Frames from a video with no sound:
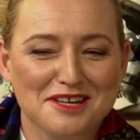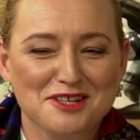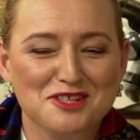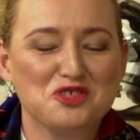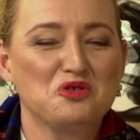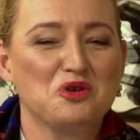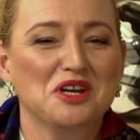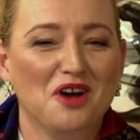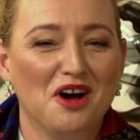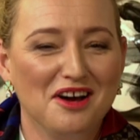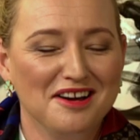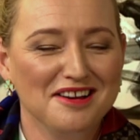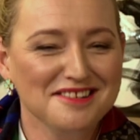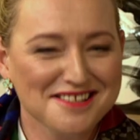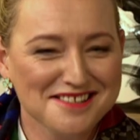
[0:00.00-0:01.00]
but uh, street
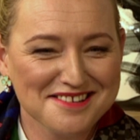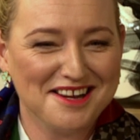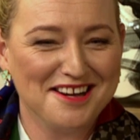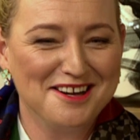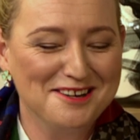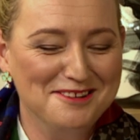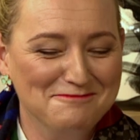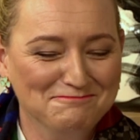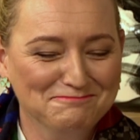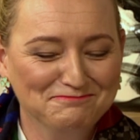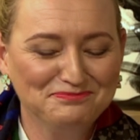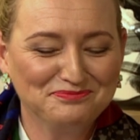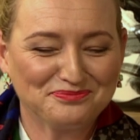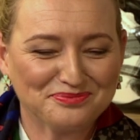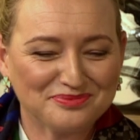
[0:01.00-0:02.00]
art.
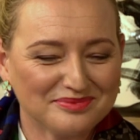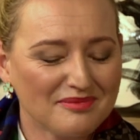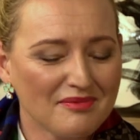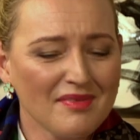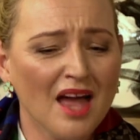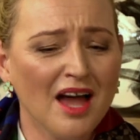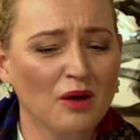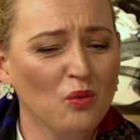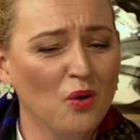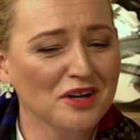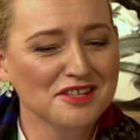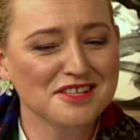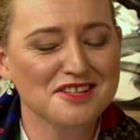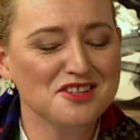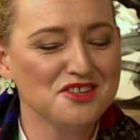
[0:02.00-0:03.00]
Um, I love. I
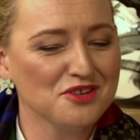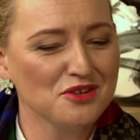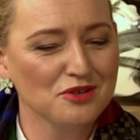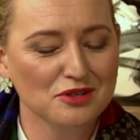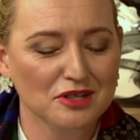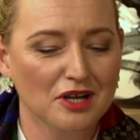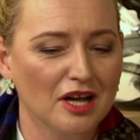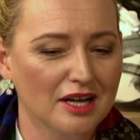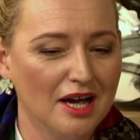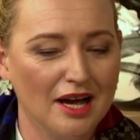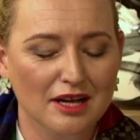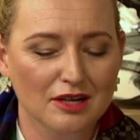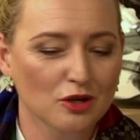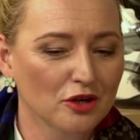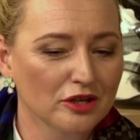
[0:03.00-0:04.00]
wanted art. to
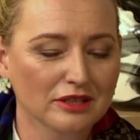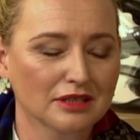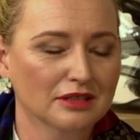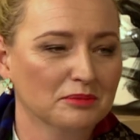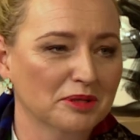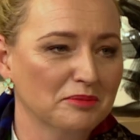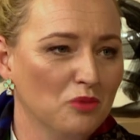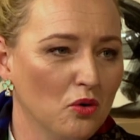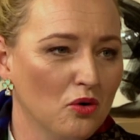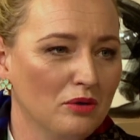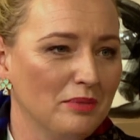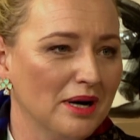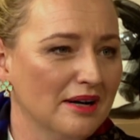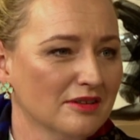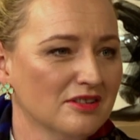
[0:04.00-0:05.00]
uh, learn a little bit
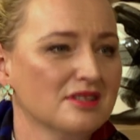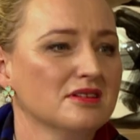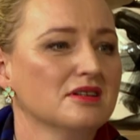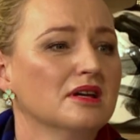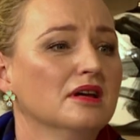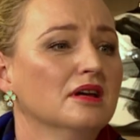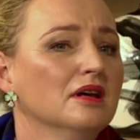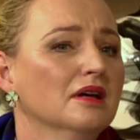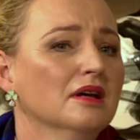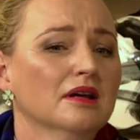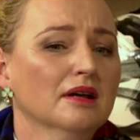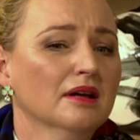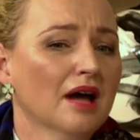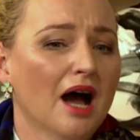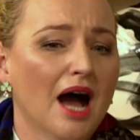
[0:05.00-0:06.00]
more about
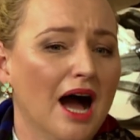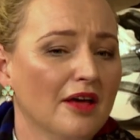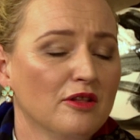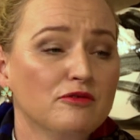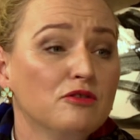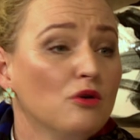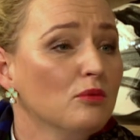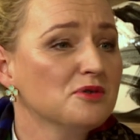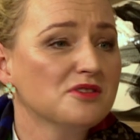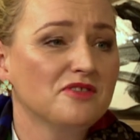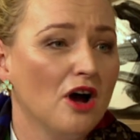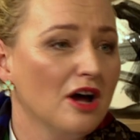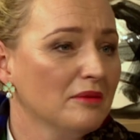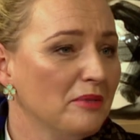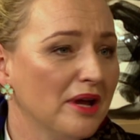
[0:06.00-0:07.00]
other forms
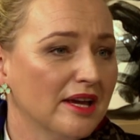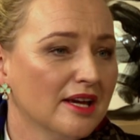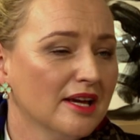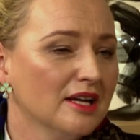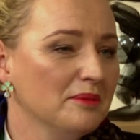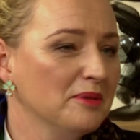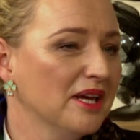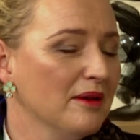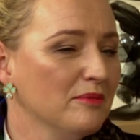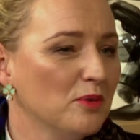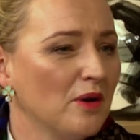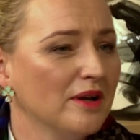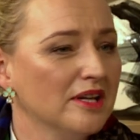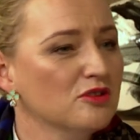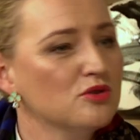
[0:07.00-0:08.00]
of art making and I
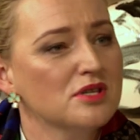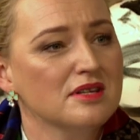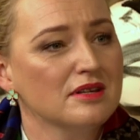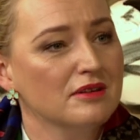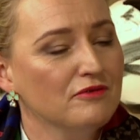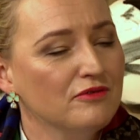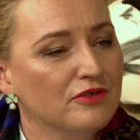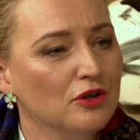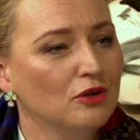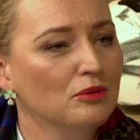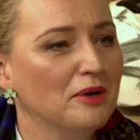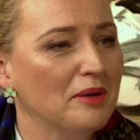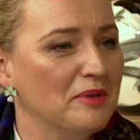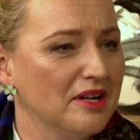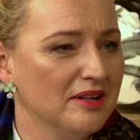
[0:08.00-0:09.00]
became quite interested in
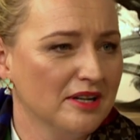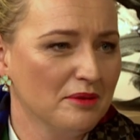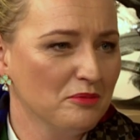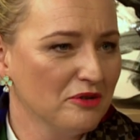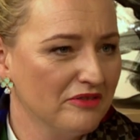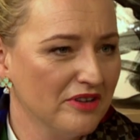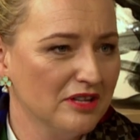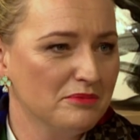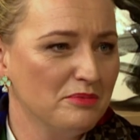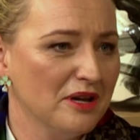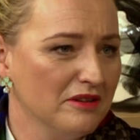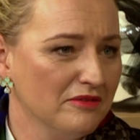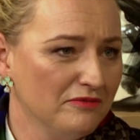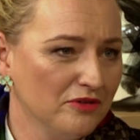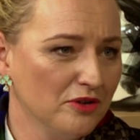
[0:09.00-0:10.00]
film. I made a number of
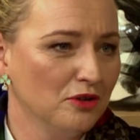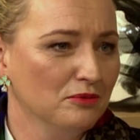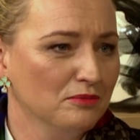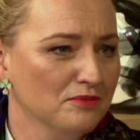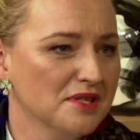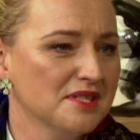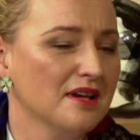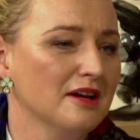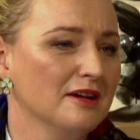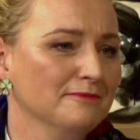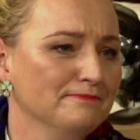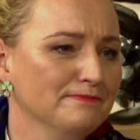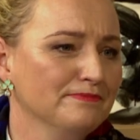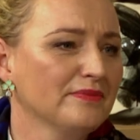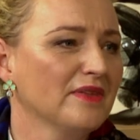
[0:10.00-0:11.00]
independent films,
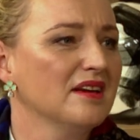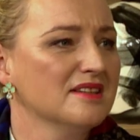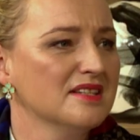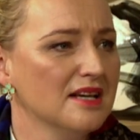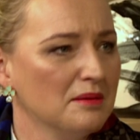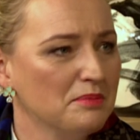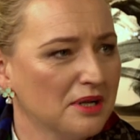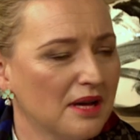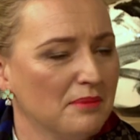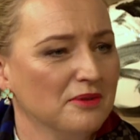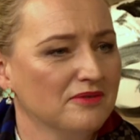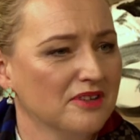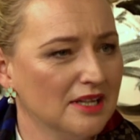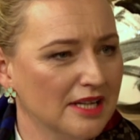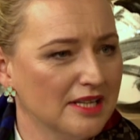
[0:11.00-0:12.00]
um, yeah. set up a
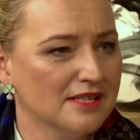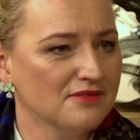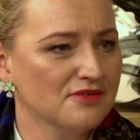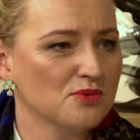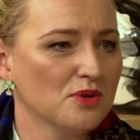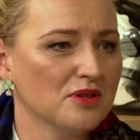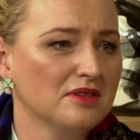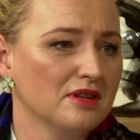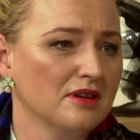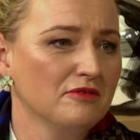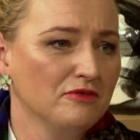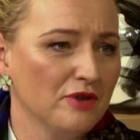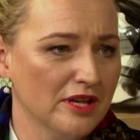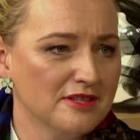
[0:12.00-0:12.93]
couple of collectives with uh,